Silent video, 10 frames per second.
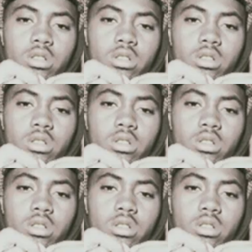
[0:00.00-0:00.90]

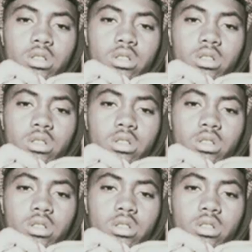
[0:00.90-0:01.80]

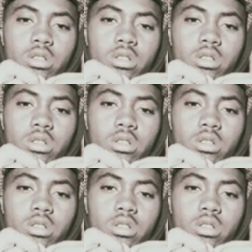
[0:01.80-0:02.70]

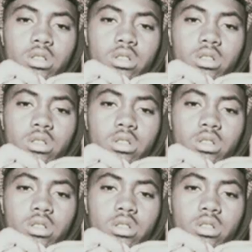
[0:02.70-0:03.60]

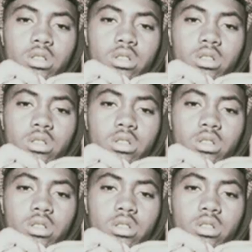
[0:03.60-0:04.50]

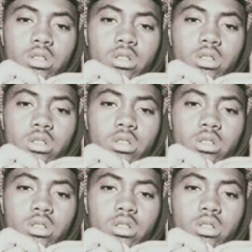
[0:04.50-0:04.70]
The face doesn't move, so there is nothing to read.